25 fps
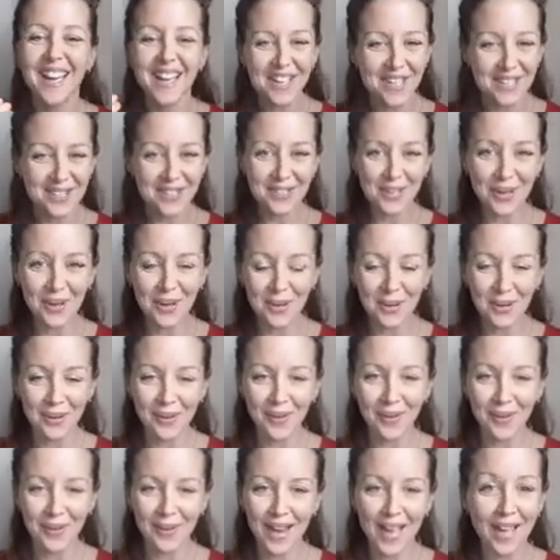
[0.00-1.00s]

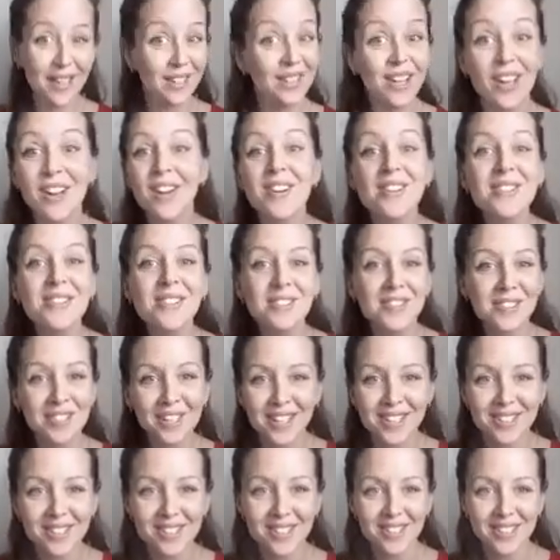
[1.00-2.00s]
So hello if you
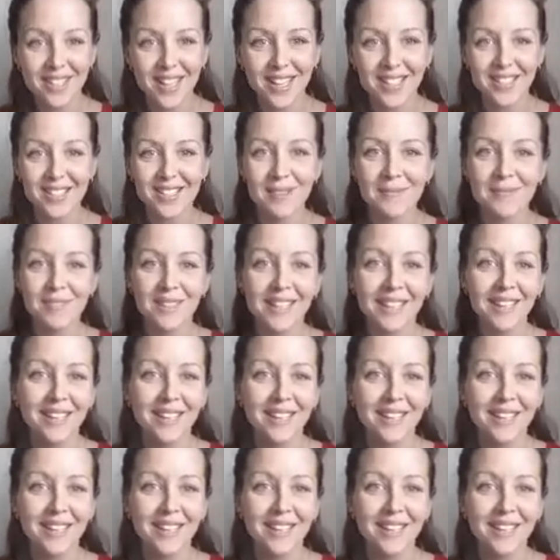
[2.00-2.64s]
guys are saying something.